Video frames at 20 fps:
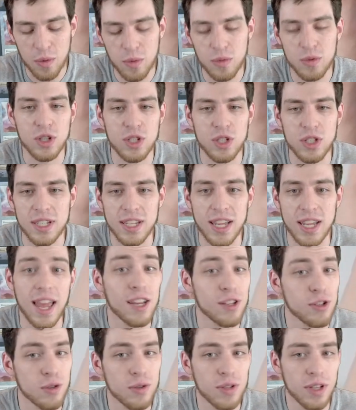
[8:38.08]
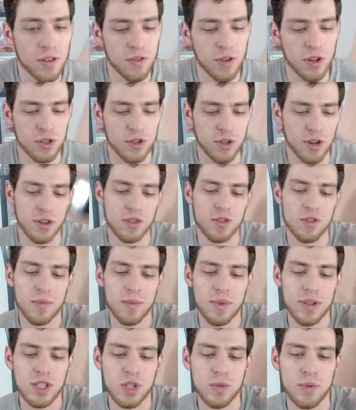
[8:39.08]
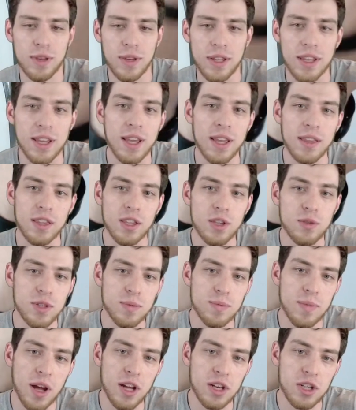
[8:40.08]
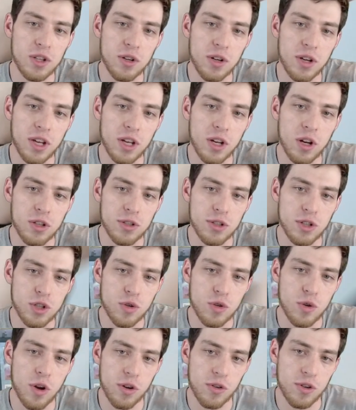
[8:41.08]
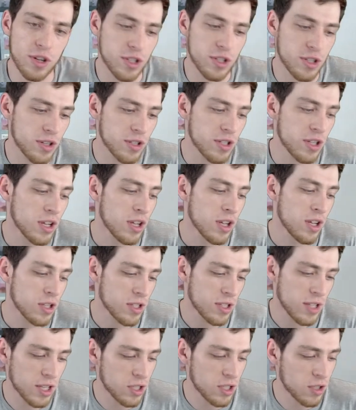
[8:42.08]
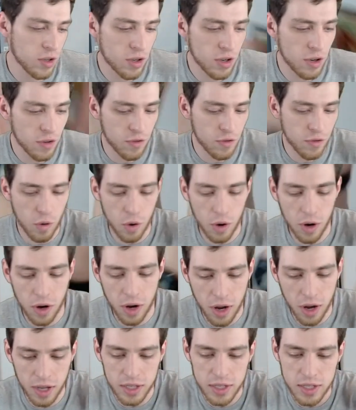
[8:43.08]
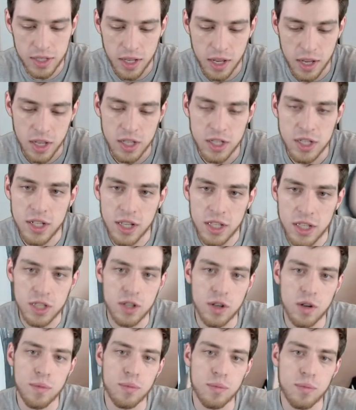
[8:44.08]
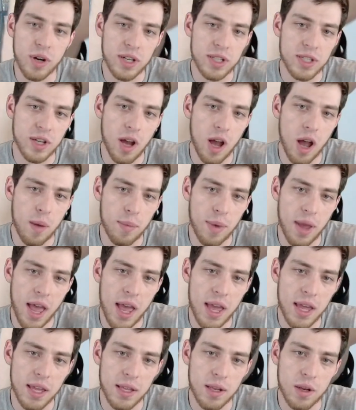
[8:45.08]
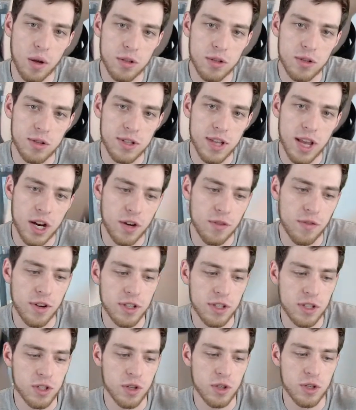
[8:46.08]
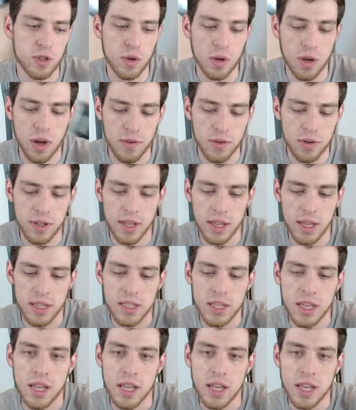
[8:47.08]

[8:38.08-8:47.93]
just get extra landfall triggers from it. It's sweet. This one's modular. It could also destroy all creatures, so that's good for us. Sunstone bricks combat and also sacrifices our snow-covered lands,